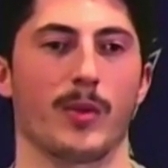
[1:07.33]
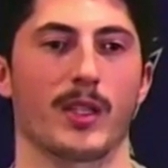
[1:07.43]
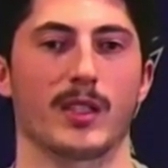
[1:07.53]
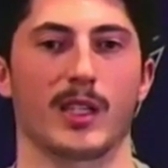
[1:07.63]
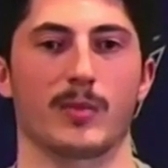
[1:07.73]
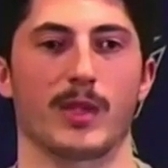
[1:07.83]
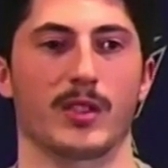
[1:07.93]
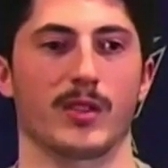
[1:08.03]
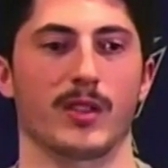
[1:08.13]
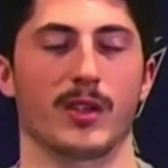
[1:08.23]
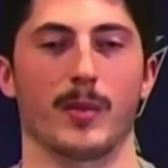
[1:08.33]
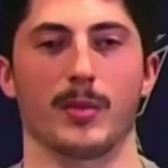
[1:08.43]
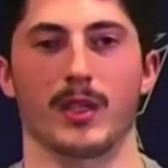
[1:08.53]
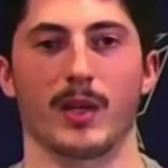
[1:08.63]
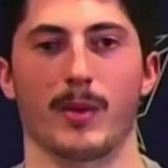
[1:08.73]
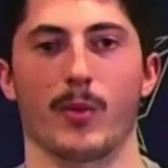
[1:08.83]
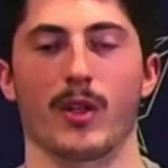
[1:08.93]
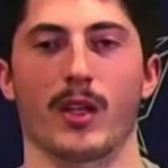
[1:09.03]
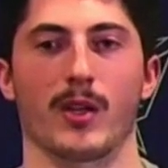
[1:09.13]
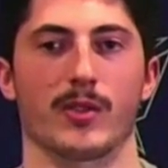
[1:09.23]
and Tex makes a great play right in my
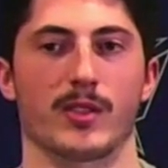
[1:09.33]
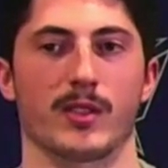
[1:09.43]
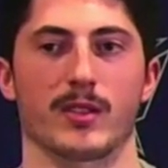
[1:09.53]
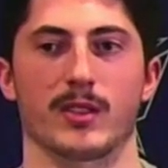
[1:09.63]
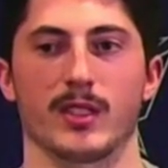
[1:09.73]
wheelhouse. And